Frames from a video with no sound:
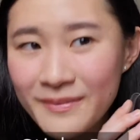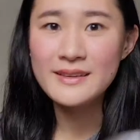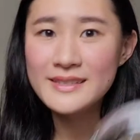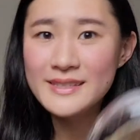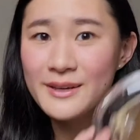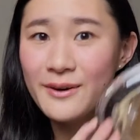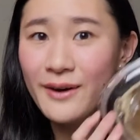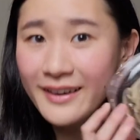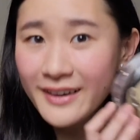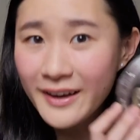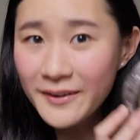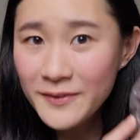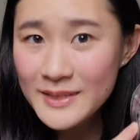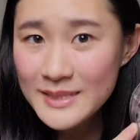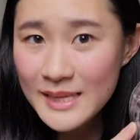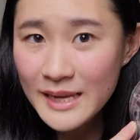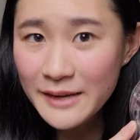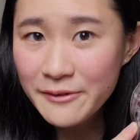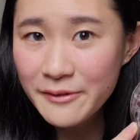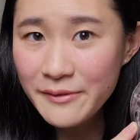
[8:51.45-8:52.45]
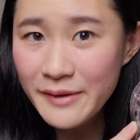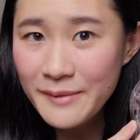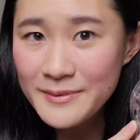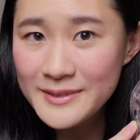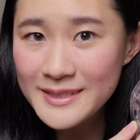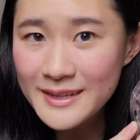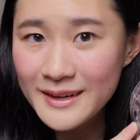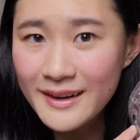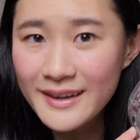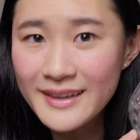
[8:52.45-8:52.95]
So I got this off of
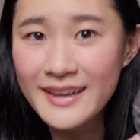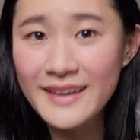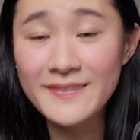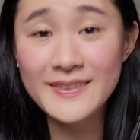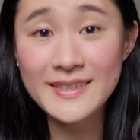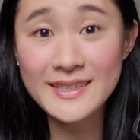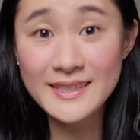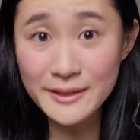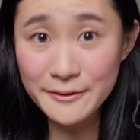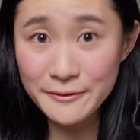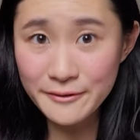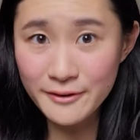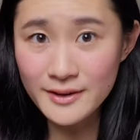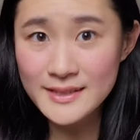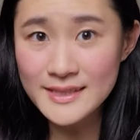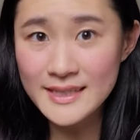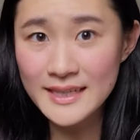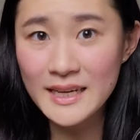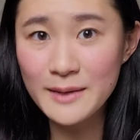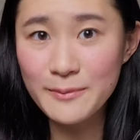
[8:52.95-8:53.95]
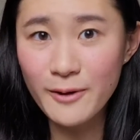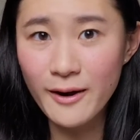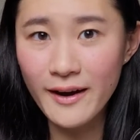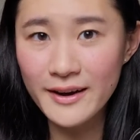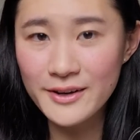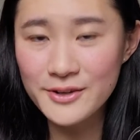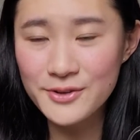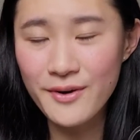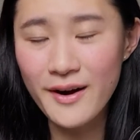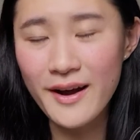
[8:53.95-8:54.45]
Amazon, and this is the first sticky bra
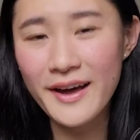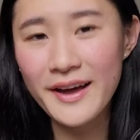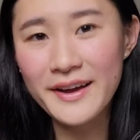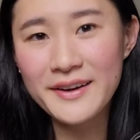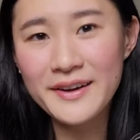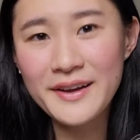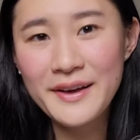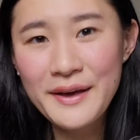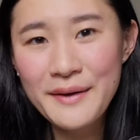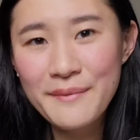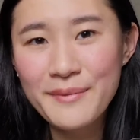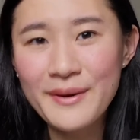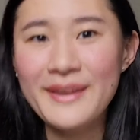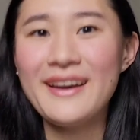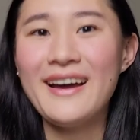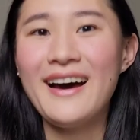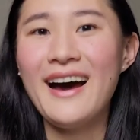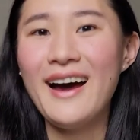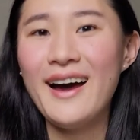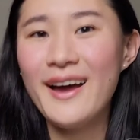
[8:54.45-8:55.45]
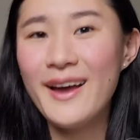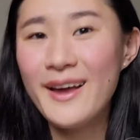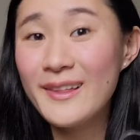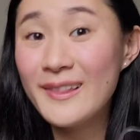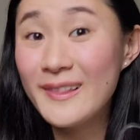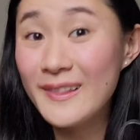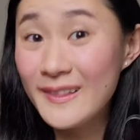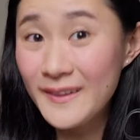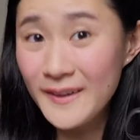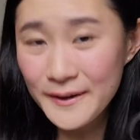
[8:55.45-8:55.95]
I tried, but I
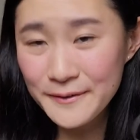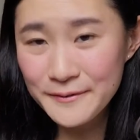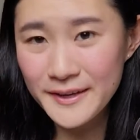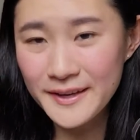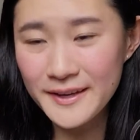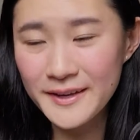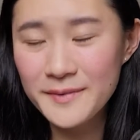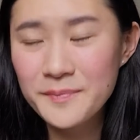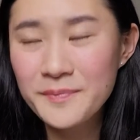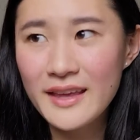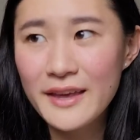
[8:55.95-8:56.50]
love it.